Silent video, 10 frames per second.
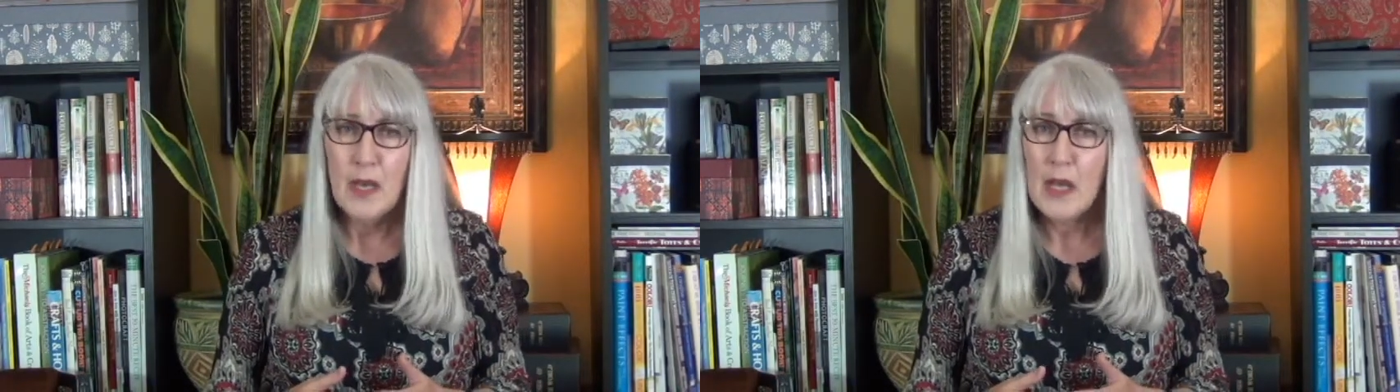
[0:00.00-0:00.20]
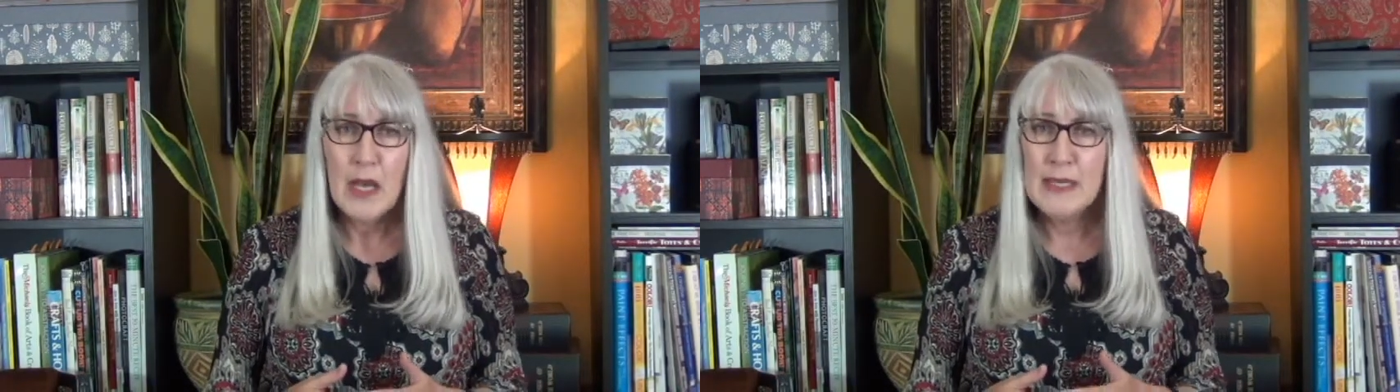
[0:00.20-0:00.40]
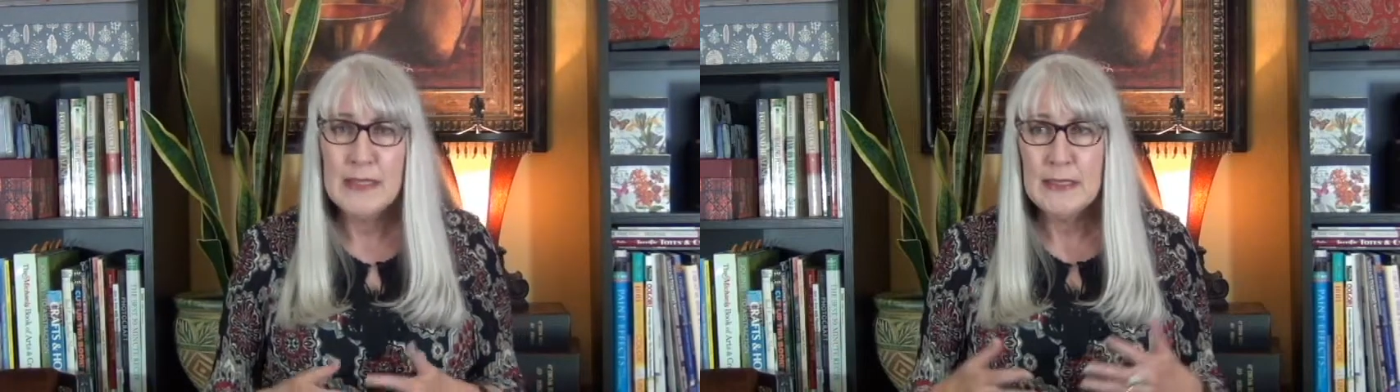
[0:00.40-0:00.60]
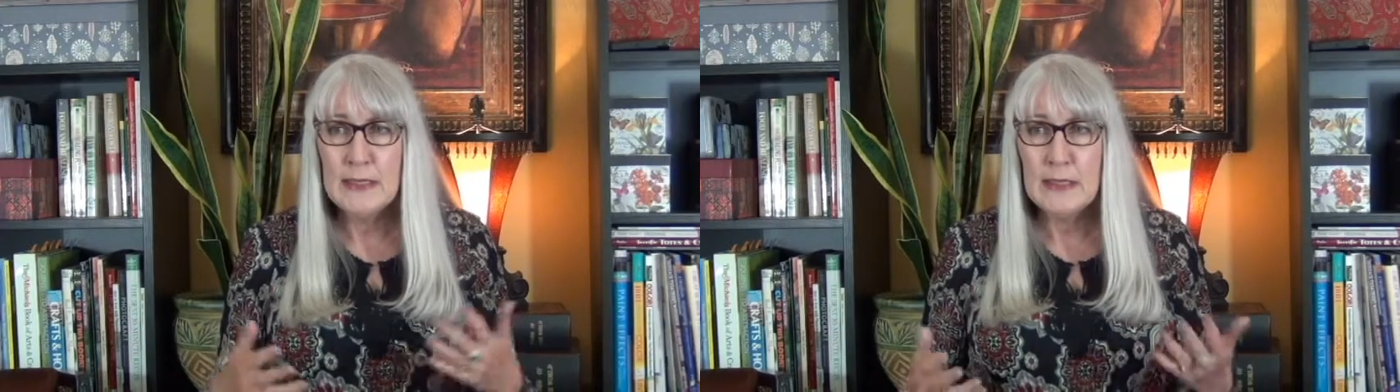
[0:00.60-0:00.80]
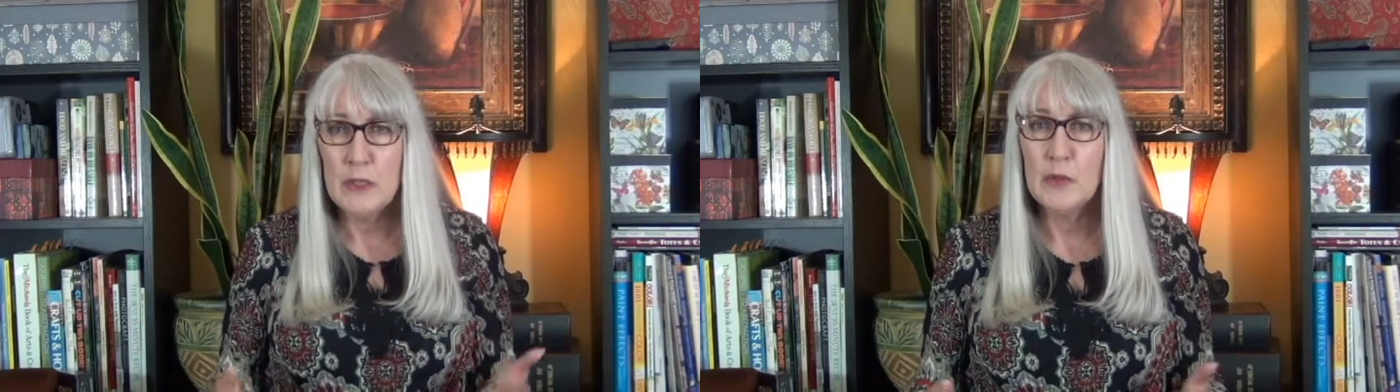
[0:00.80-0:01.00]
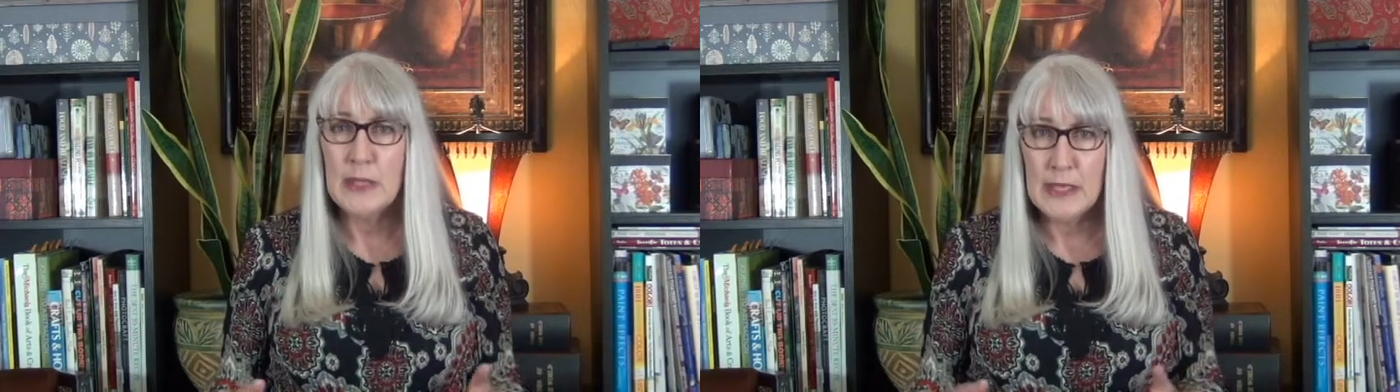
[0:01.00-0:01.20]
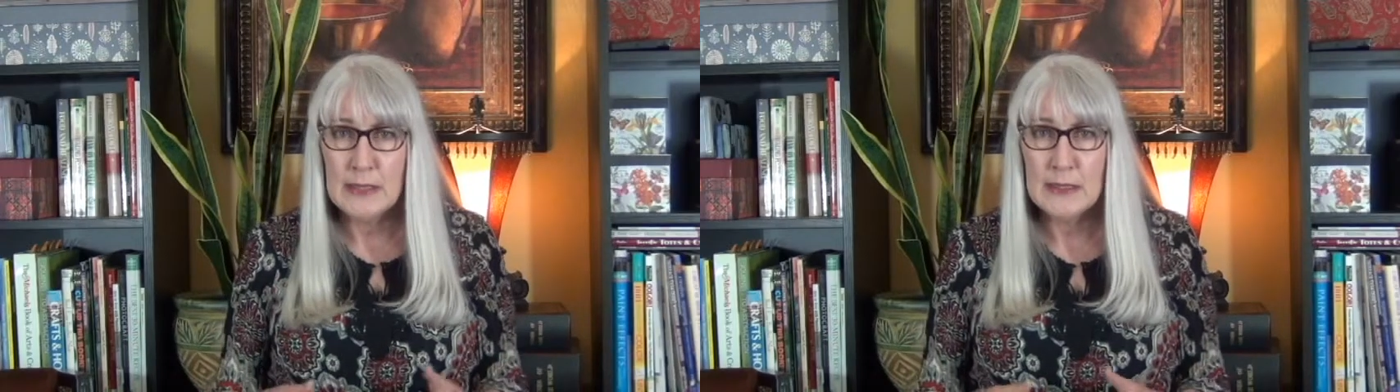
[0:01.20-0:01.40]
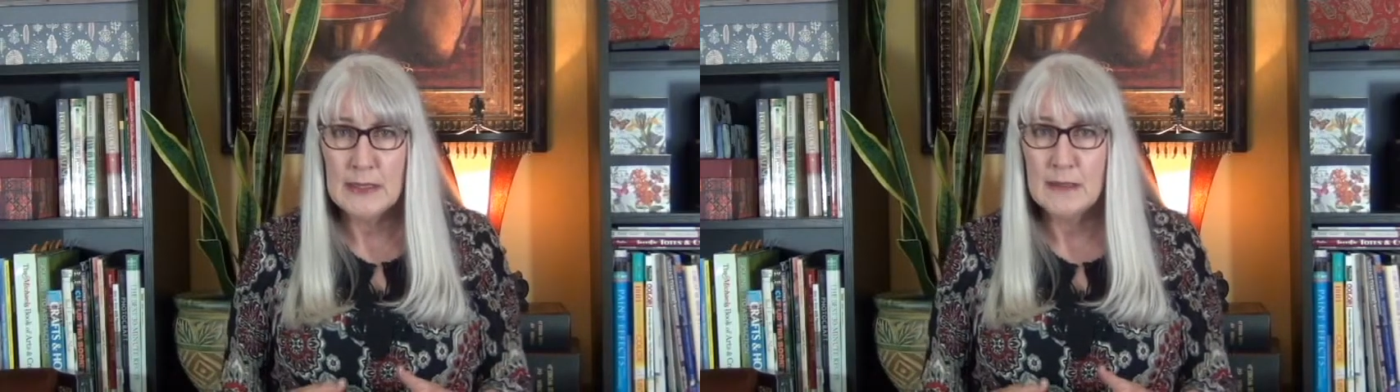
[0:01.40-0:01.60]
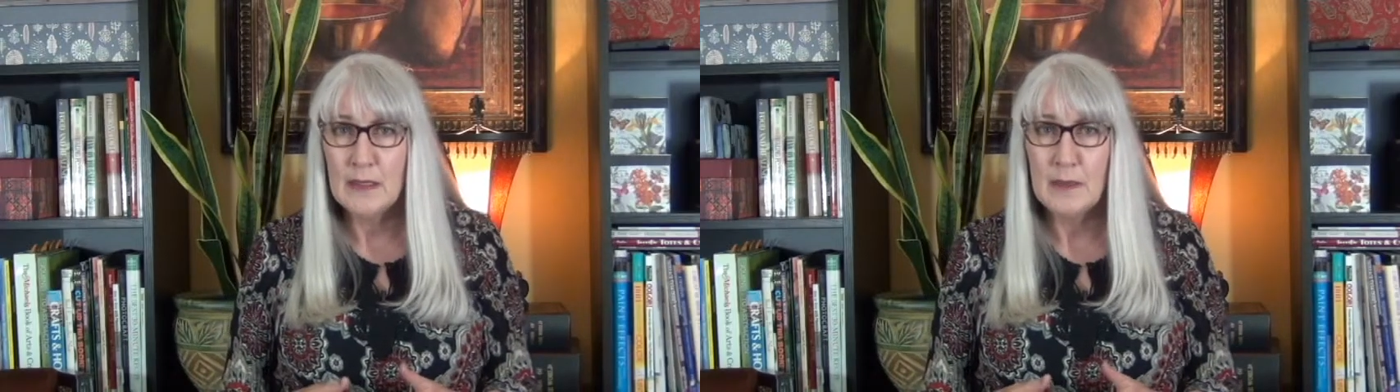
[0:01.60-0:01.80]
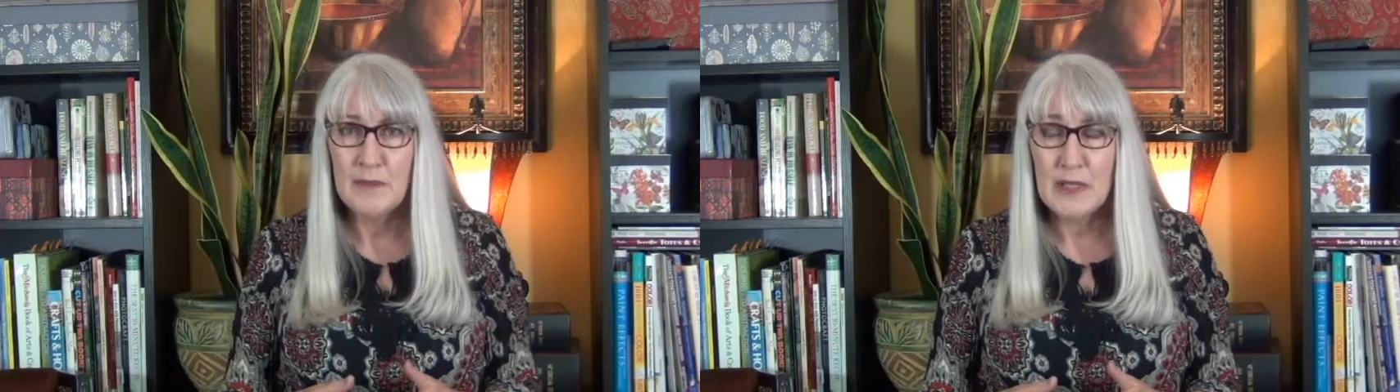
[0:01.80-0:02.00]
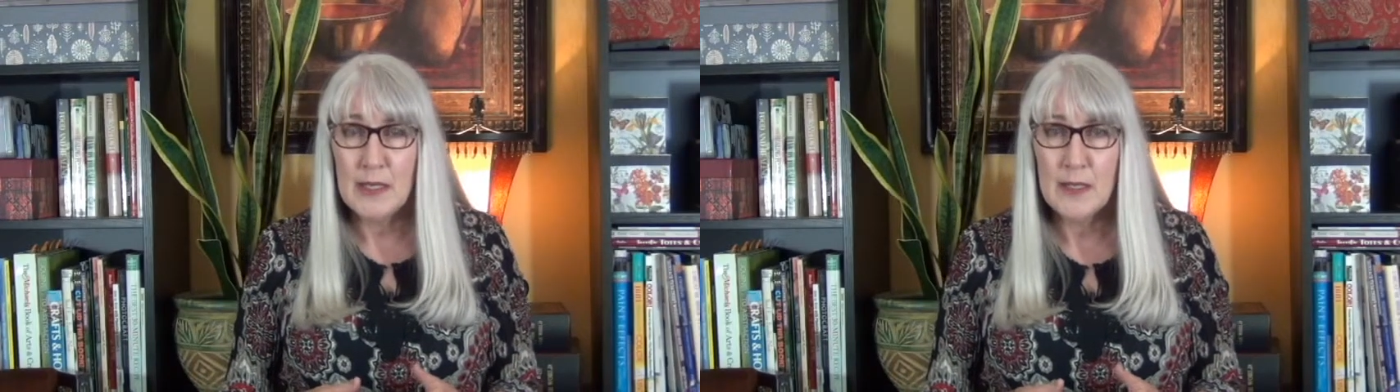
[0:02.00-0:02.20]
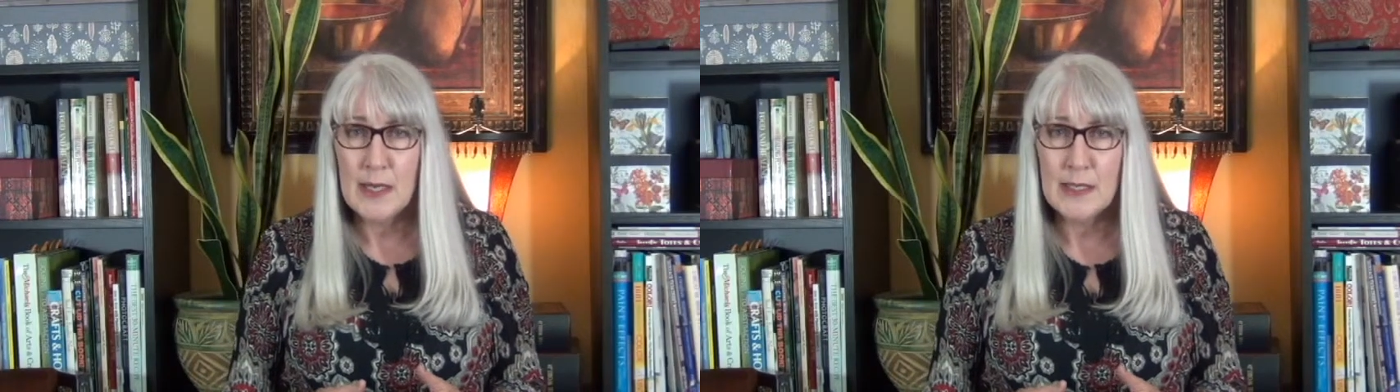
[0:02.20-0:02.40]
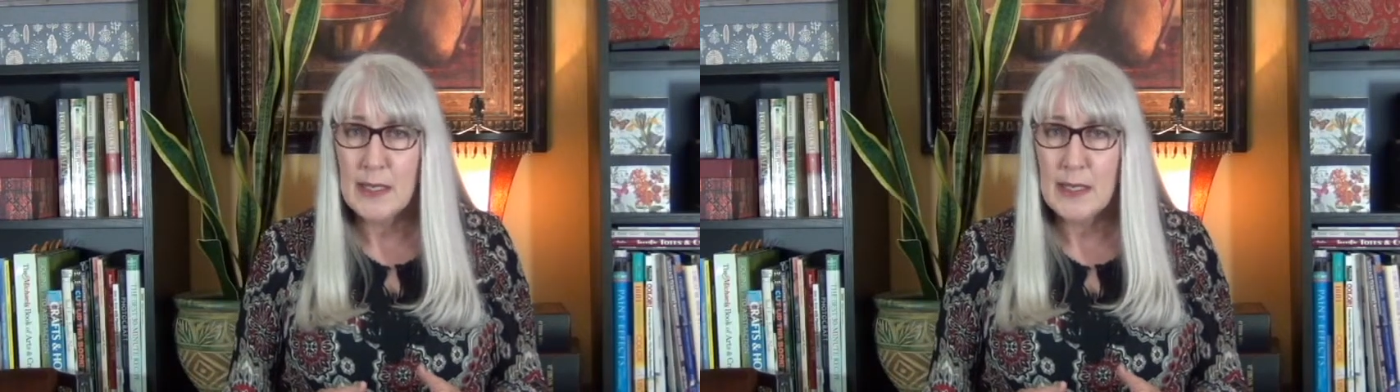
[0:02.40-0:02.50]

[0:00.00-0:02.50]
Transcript: I didn't know that at the time that I got it.